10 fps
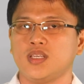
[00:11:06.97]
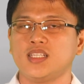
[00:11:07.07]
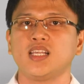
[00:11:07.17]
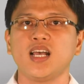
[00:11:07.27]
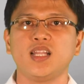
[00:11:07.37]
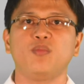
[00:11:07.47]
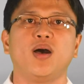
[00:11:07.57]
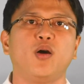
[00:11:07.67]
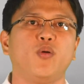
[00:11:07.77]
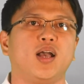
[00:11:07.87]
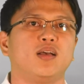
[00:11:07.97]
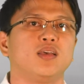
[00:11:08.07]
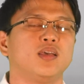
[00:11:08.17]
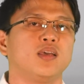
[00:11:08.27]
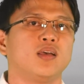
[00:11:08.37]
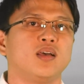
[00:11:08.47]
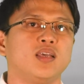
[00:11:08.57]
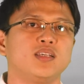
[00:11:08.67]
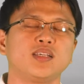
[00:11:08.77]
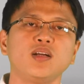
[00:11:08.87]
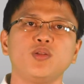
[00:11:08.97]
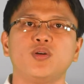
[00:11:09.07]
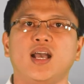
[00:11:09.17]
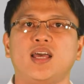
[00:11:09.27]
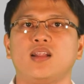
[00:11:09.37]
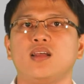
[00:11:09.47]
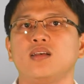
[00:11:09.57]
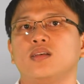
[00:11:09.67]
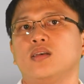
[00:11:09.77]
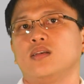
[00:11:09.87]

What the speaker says: Isang halimbawa, isang lugar